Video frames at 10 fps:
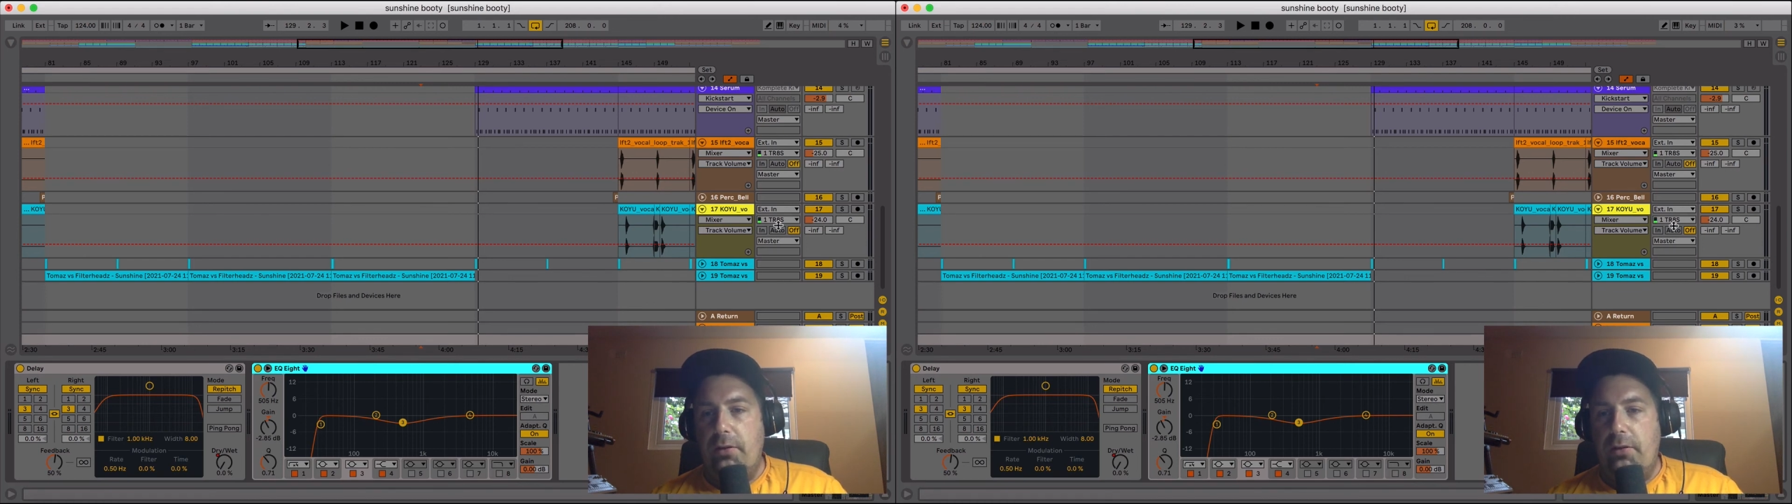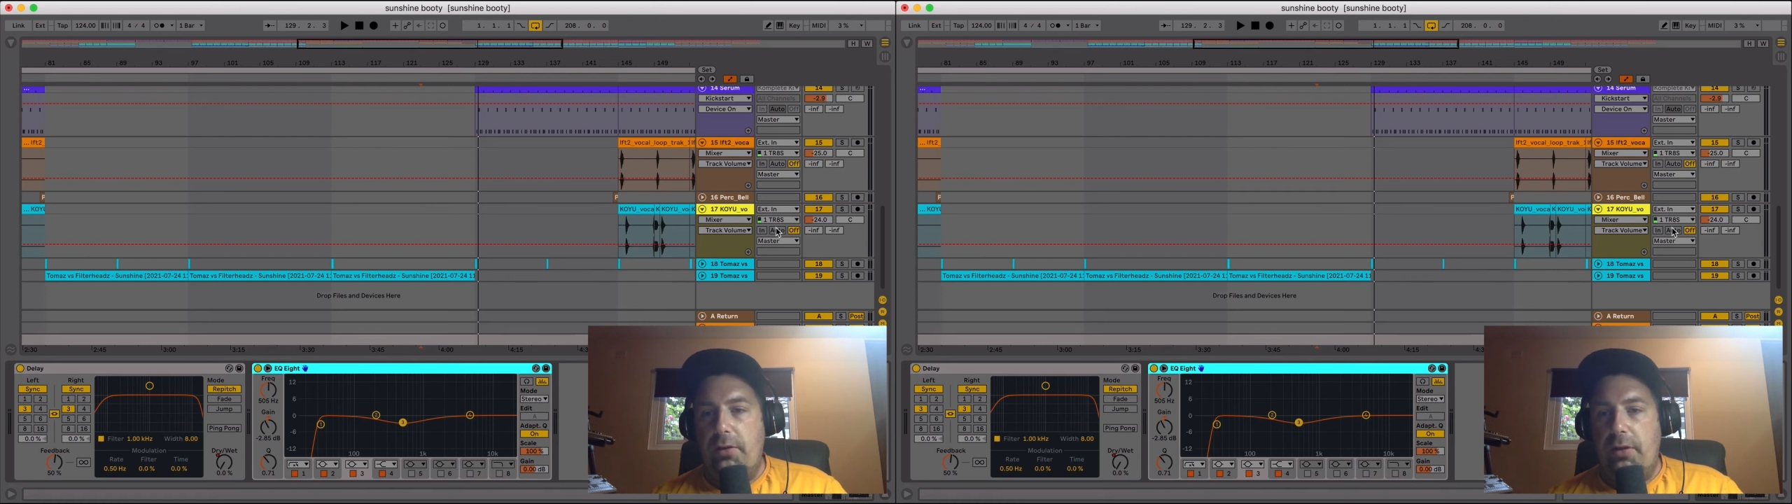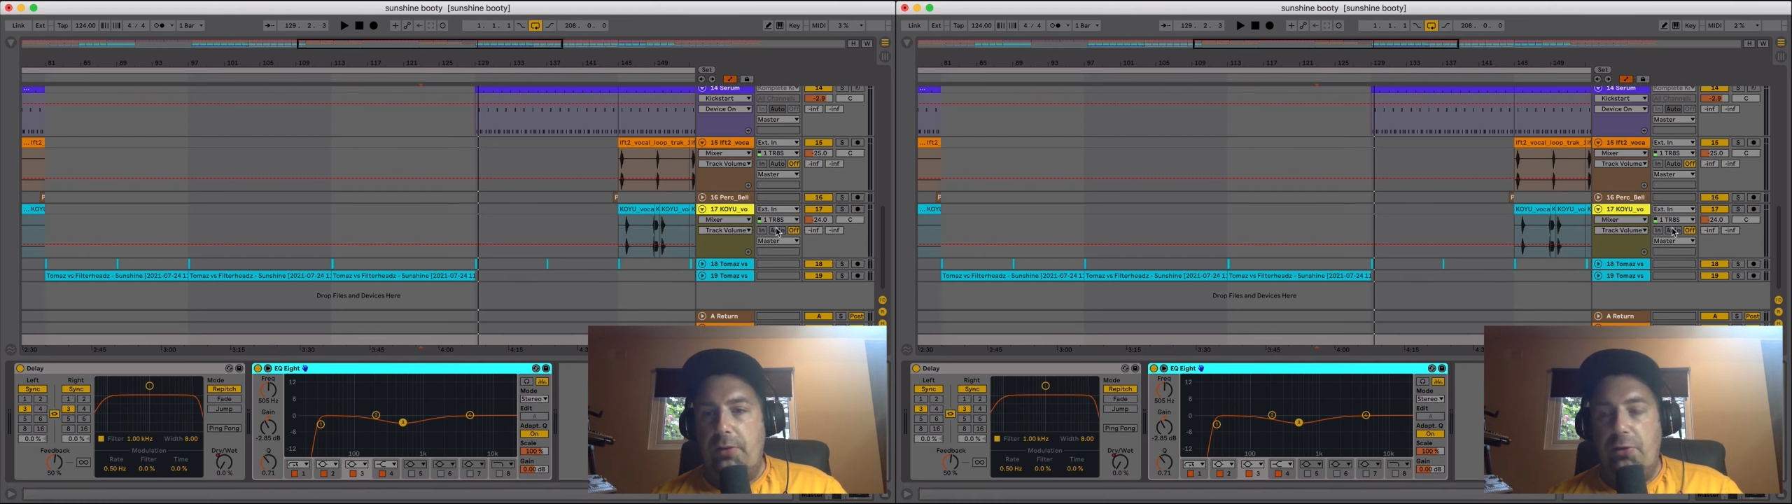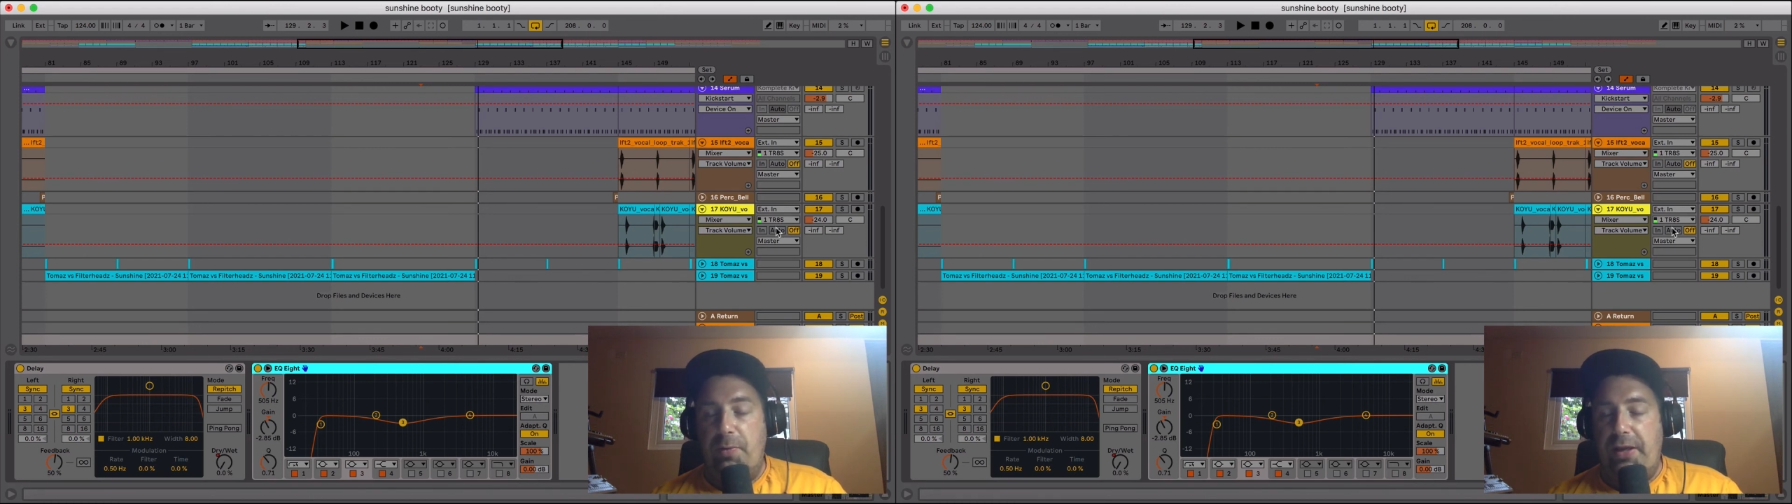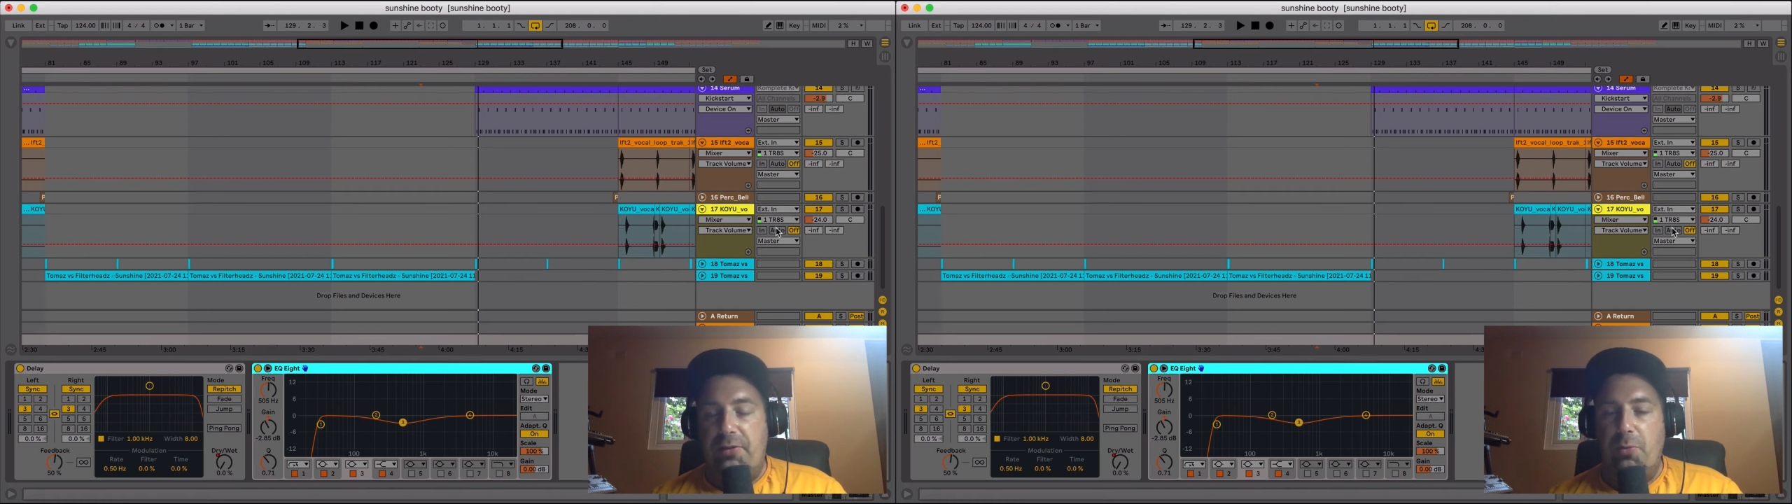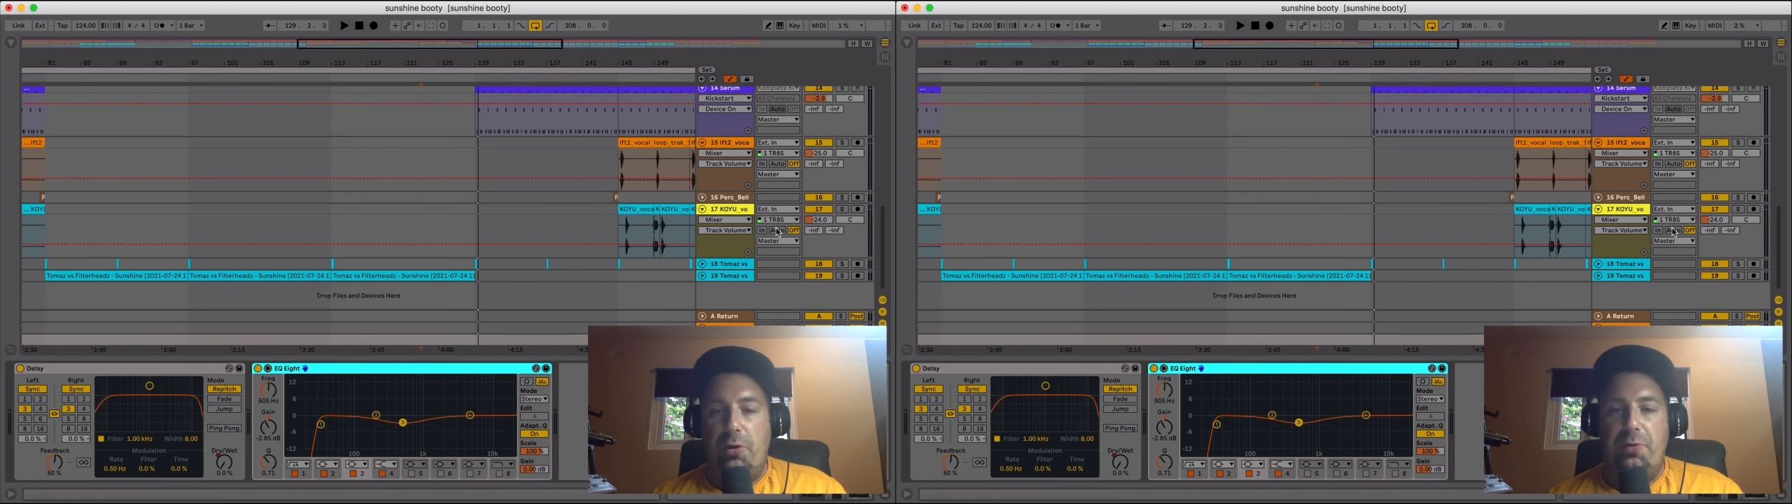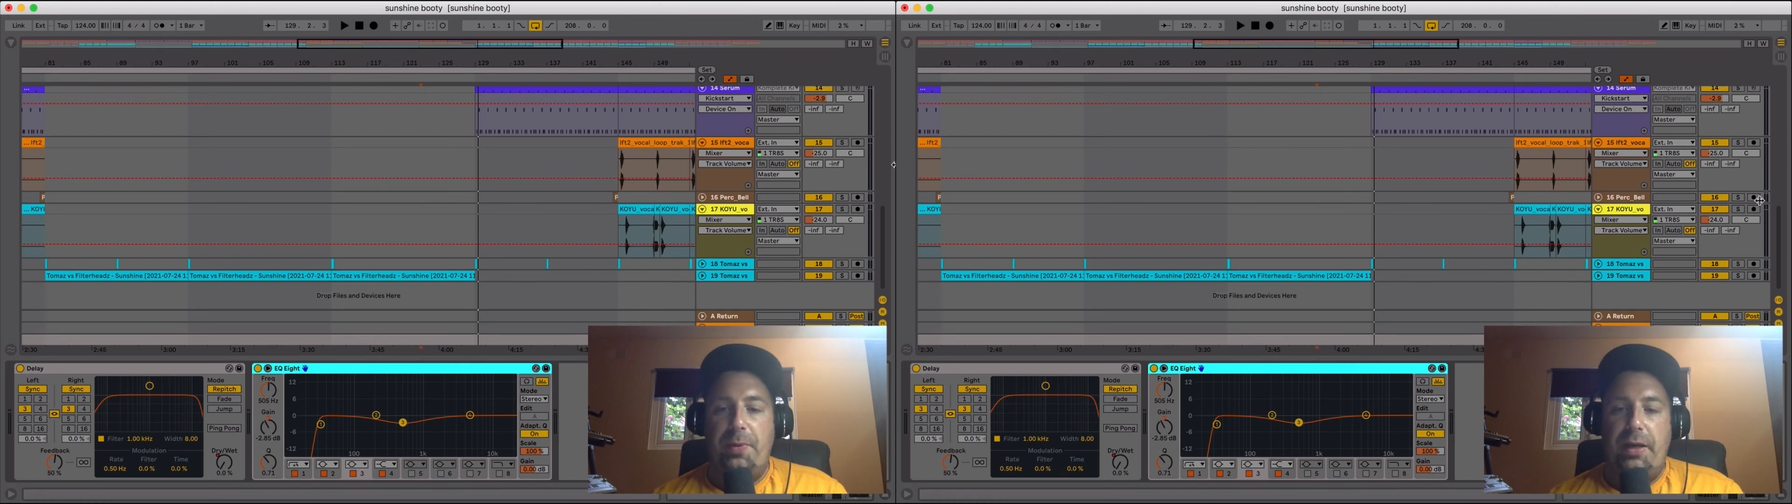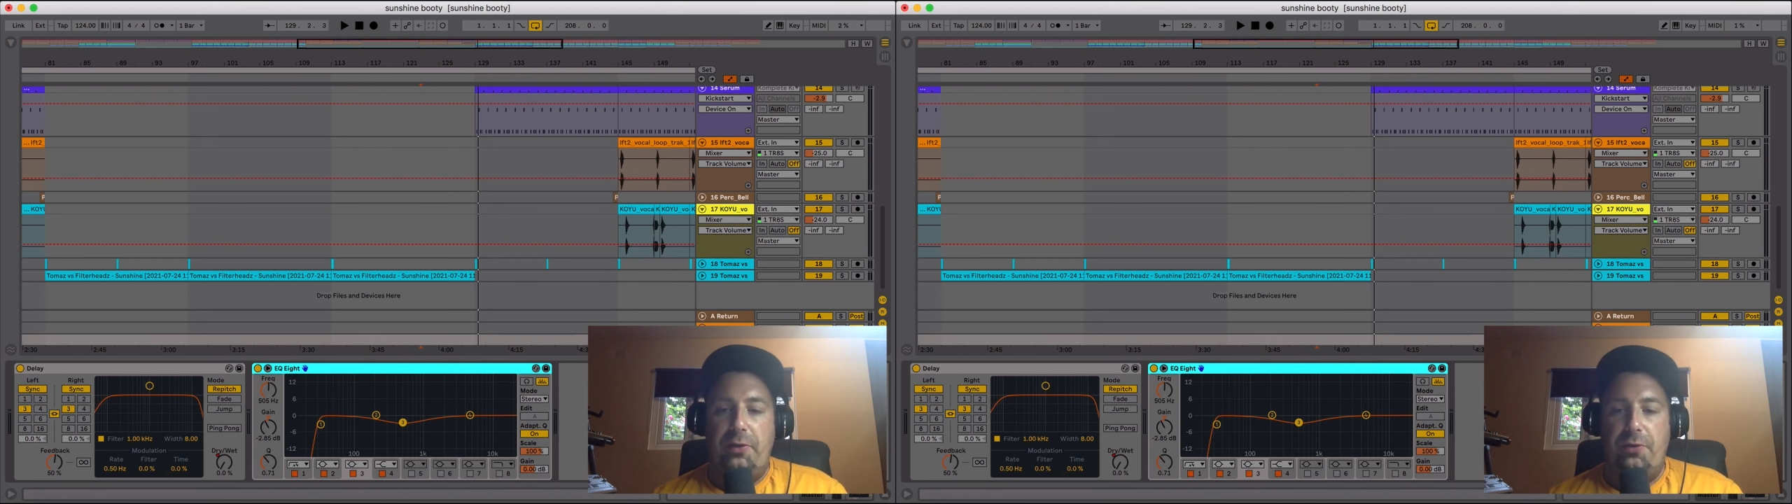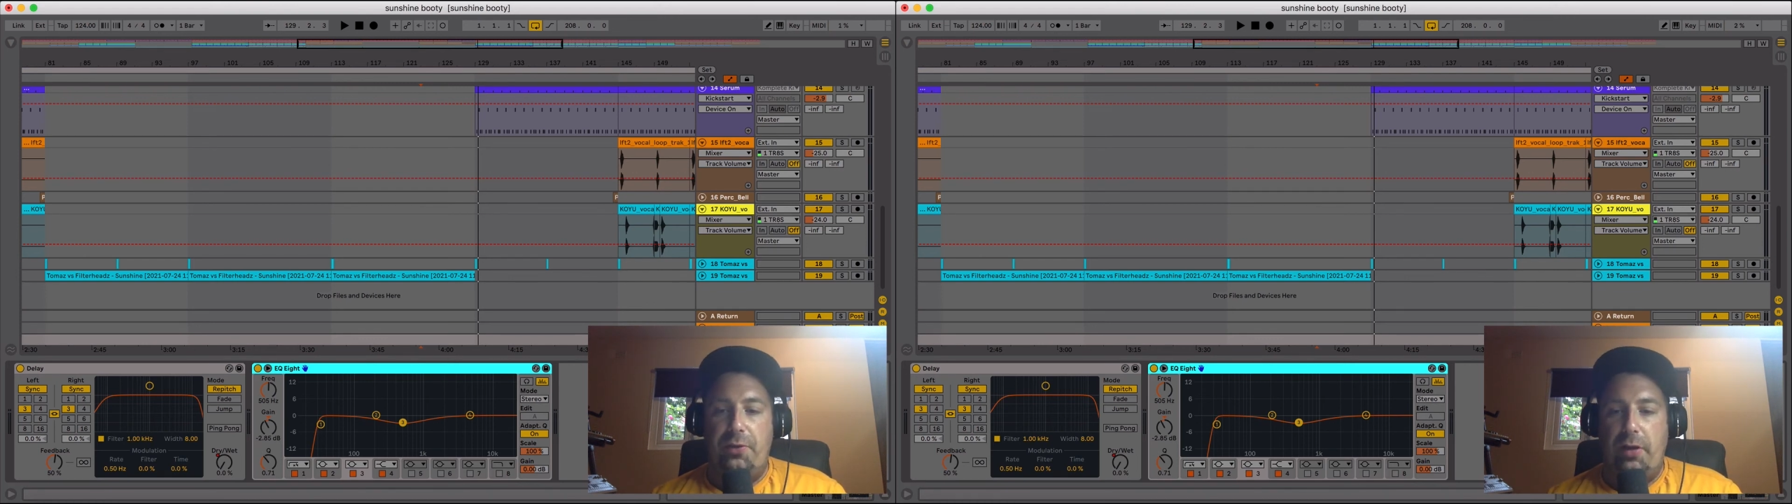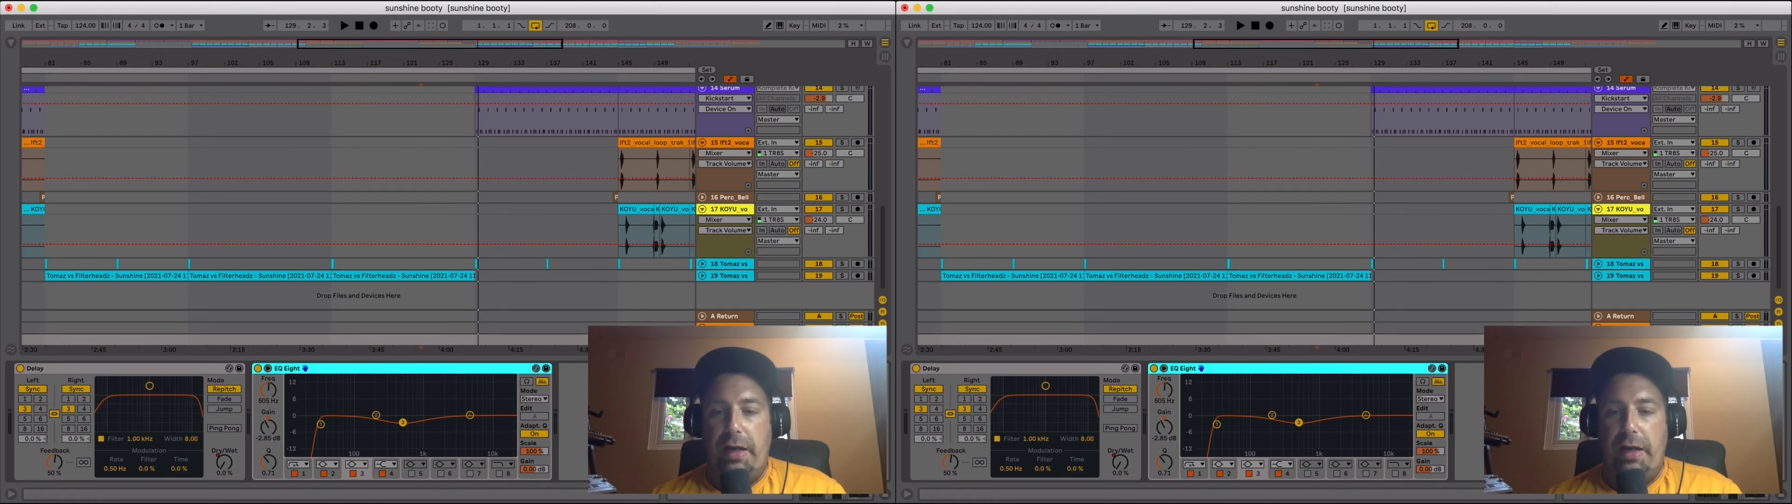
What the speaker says: It just makes more space for